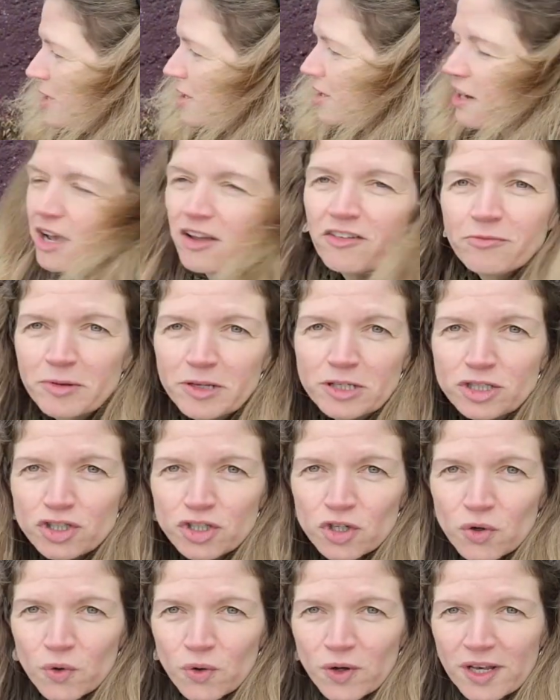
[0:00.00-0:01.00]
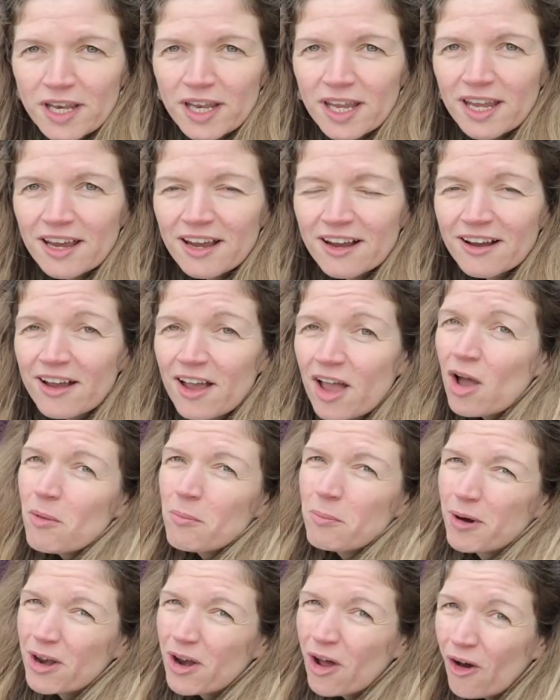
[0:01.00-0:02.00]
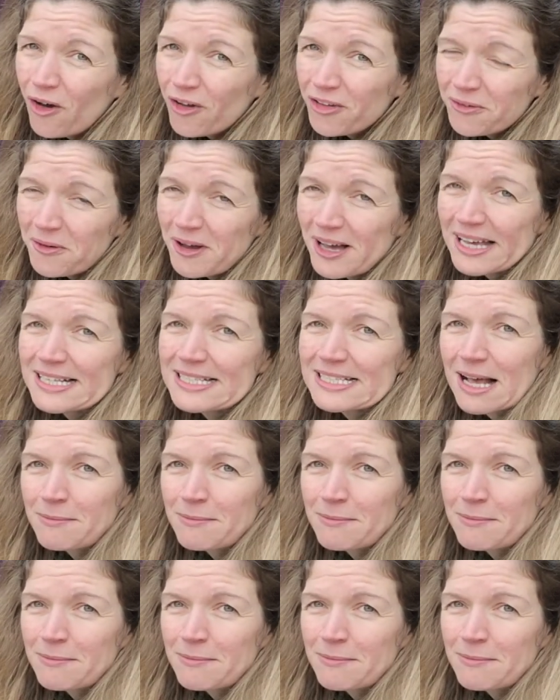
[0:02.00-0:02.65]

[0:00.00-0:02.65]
that I've been showing here. But otherwise,